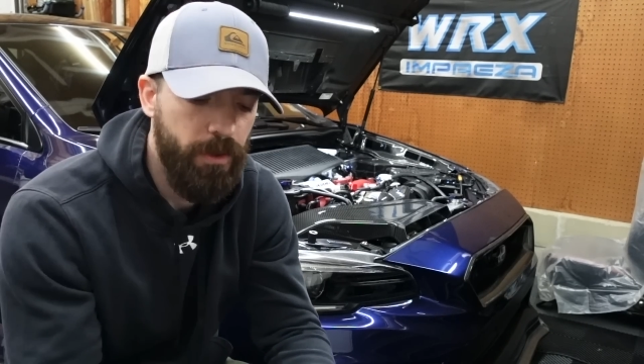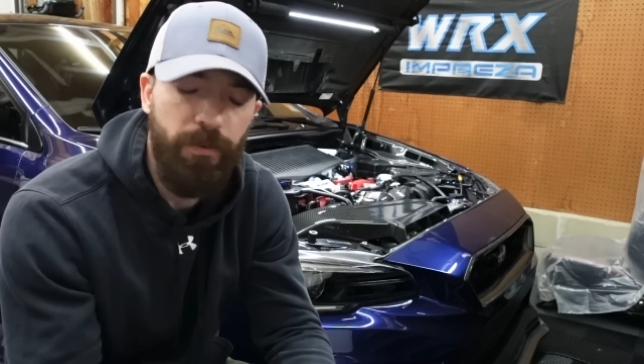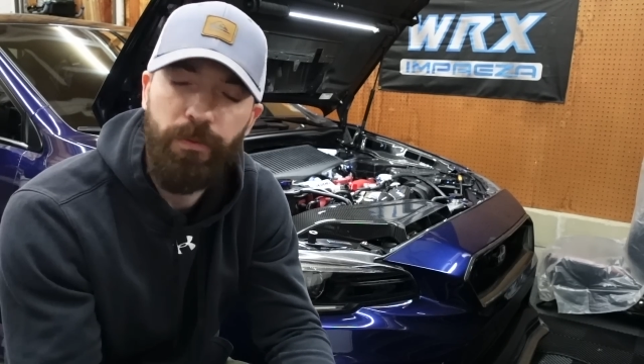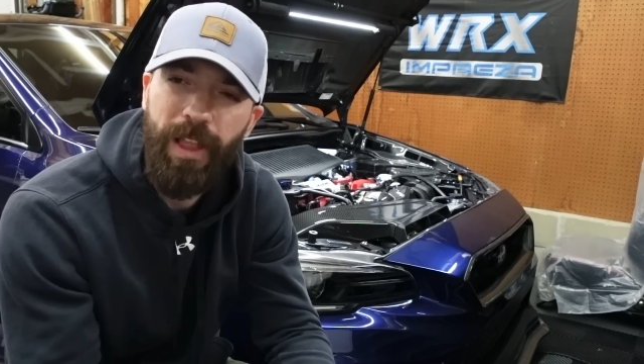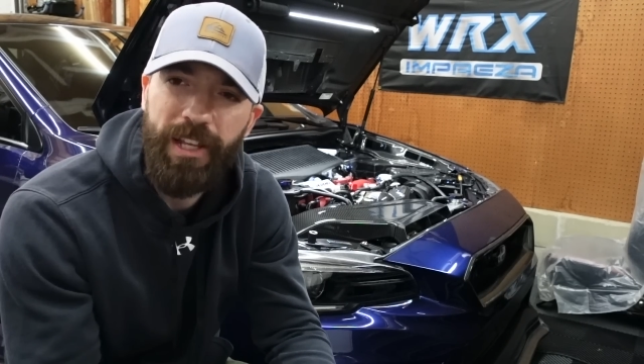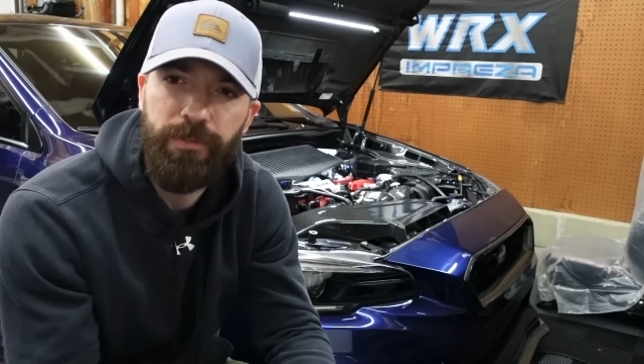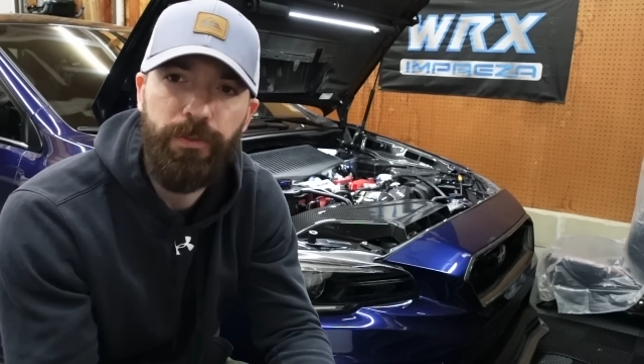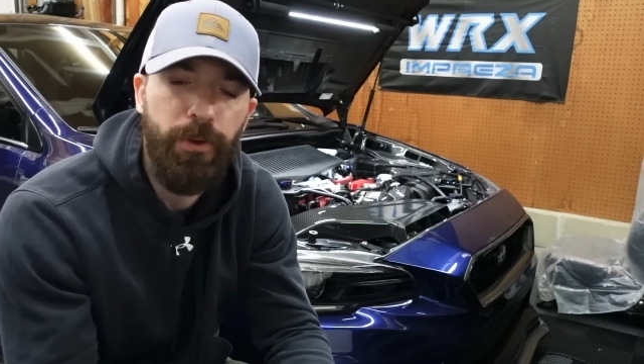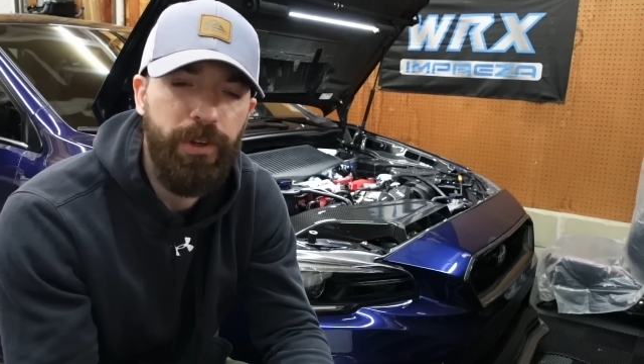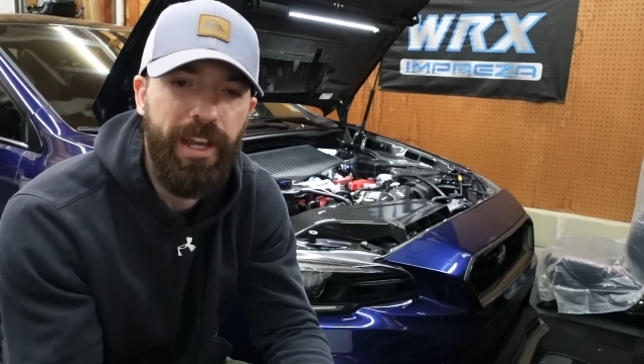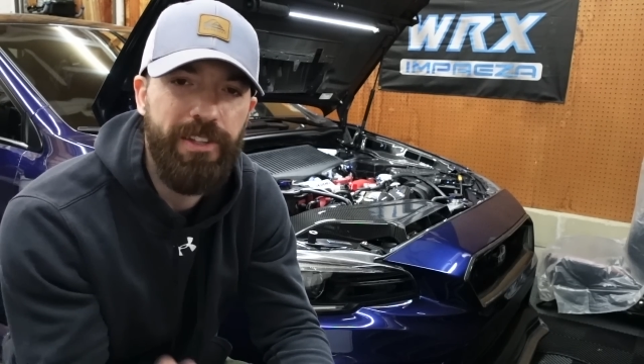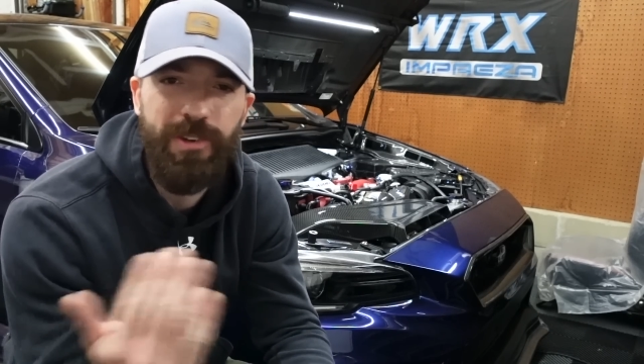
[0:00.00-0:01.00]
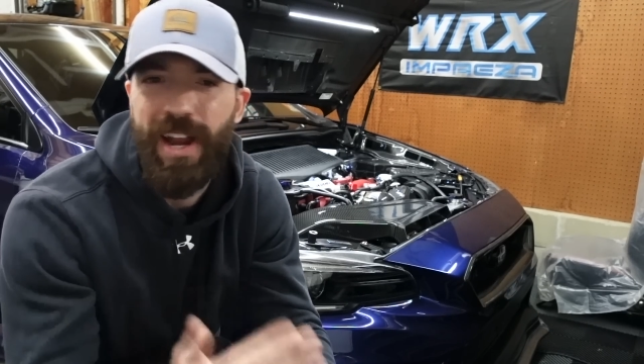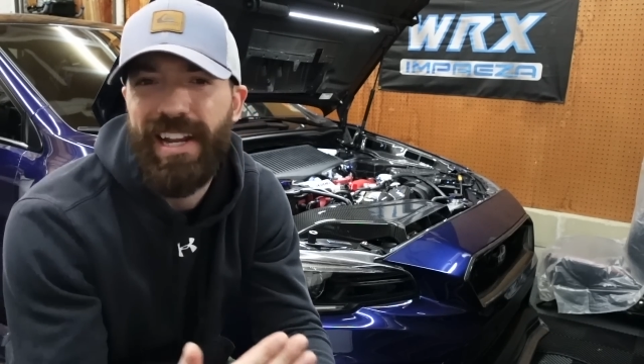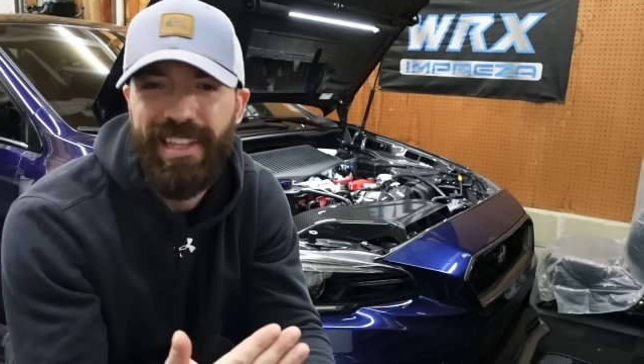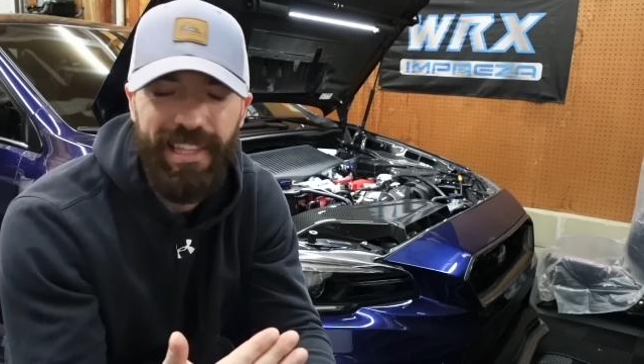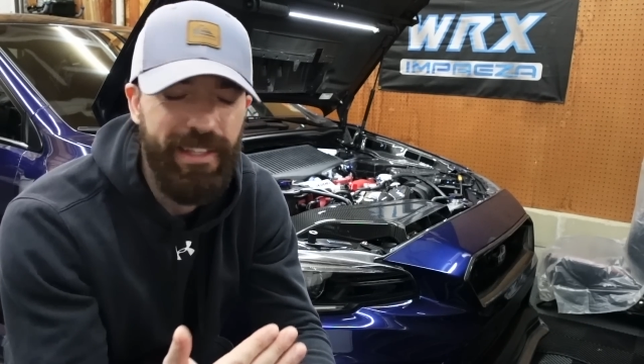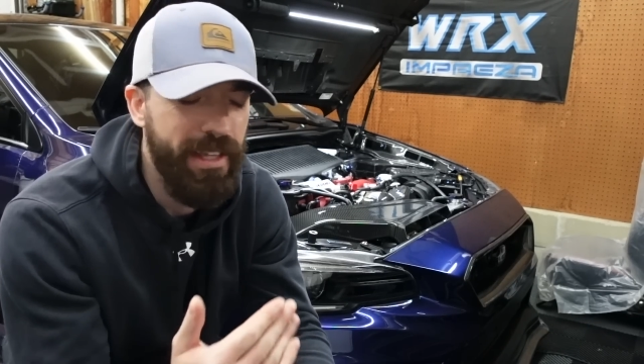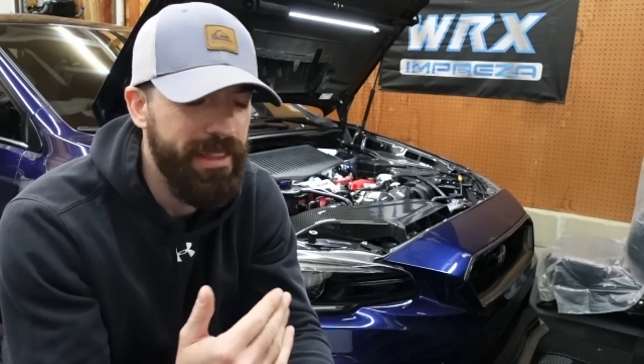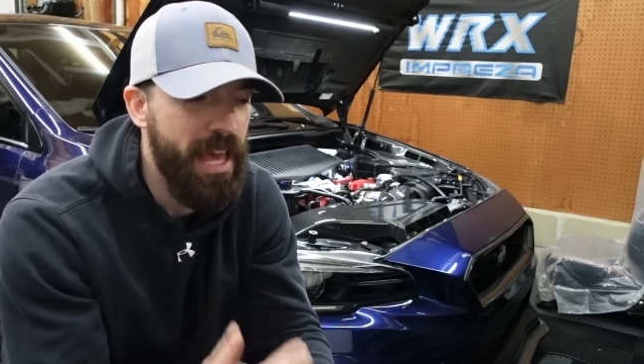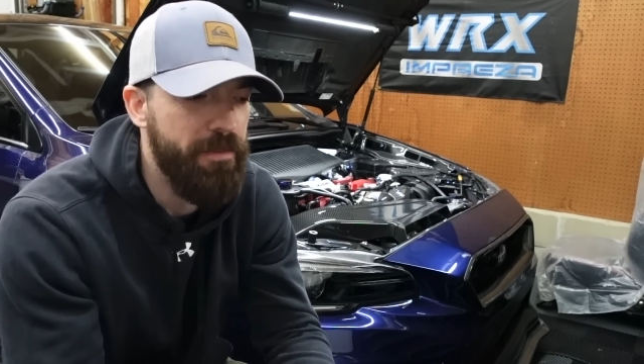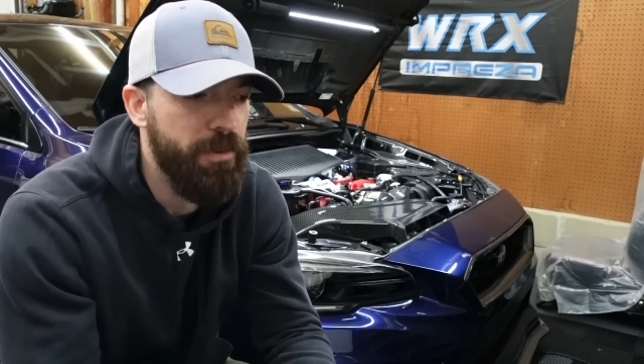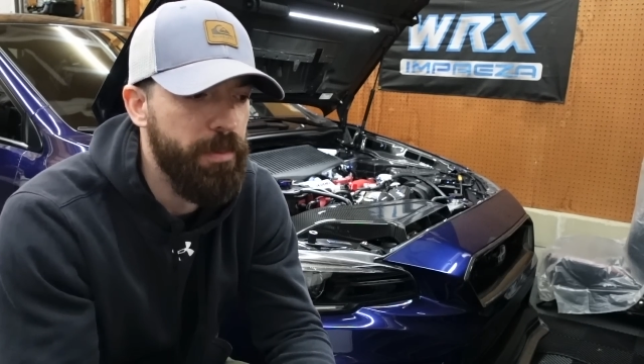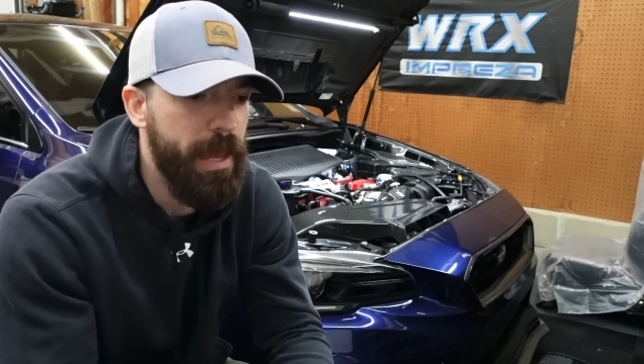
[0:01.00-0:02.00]
or flex fuel kits or anything like
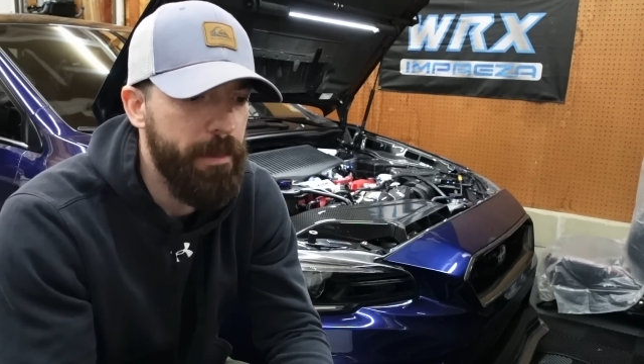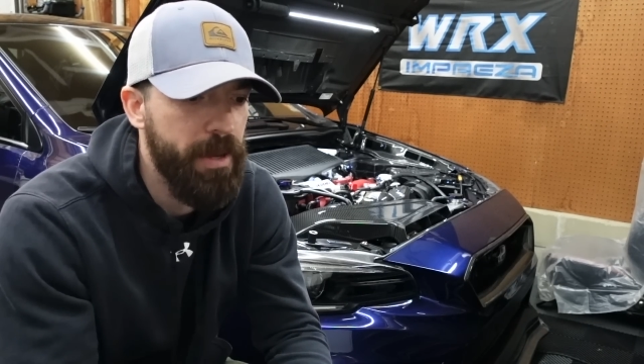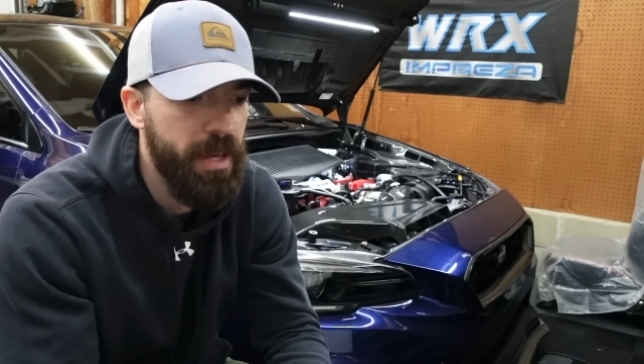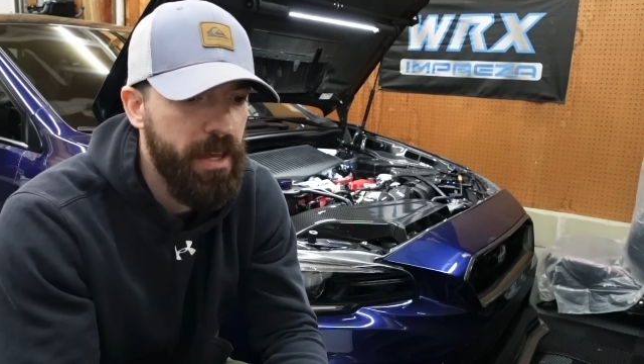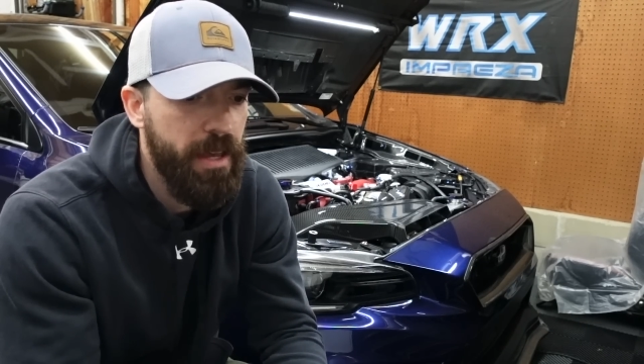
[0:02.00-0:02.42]
that from them